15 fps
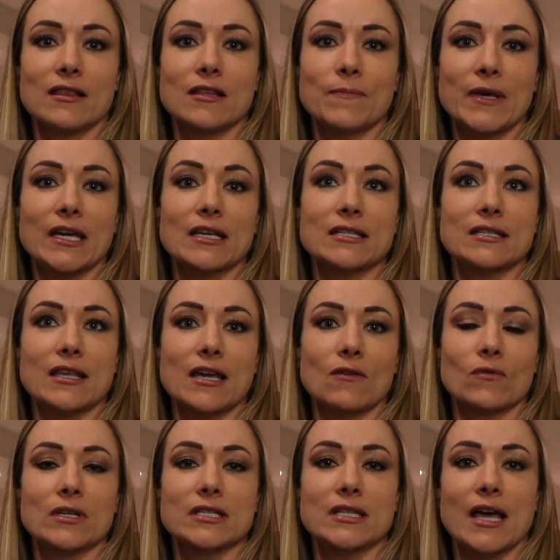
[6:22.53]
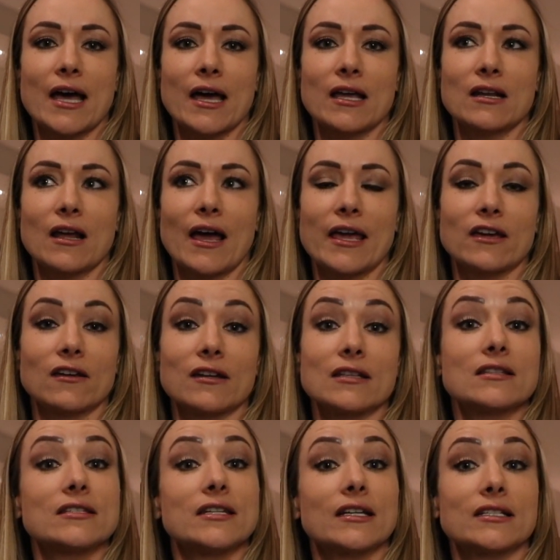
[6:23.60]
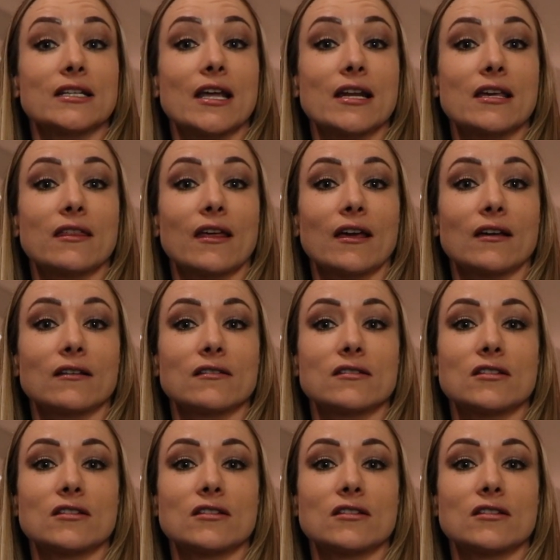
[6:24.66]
And the biggest thing was that I couldn't stick to anything.